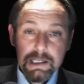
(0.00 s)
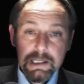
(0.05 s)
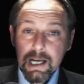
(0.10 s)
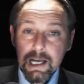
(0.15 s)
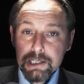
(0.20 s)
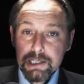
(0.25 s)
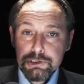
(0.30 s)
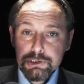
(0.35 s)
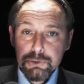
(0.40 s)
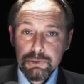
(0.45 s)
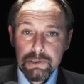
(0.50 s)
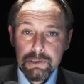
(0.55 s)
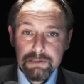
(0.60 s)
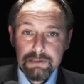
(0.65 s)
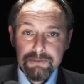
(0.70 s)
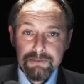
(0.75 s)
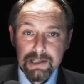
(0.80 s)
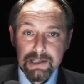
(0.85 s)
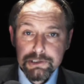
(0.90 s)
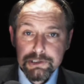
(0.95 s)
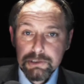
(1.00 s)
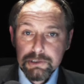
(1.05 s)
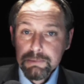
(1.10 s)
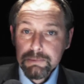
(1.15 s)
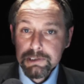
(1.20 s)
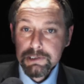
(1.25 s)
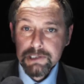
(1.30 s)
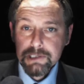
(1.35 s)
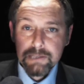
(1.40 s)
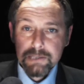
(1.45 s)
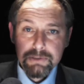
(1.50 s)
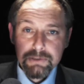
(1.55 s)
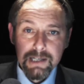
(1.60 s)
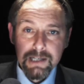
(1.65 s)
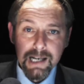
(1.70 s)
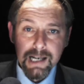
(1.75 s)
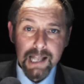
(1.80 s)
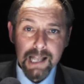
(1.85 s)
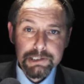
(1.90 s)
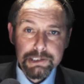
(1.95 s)
a joint venture with General
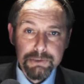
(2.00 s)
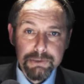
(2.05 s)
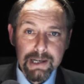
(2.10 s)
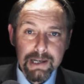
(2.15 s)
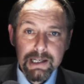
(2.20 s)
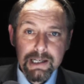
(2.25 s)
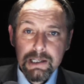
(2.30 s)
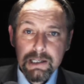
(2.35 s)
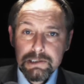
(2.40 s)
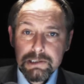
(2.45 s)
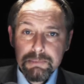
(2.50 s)
Electric,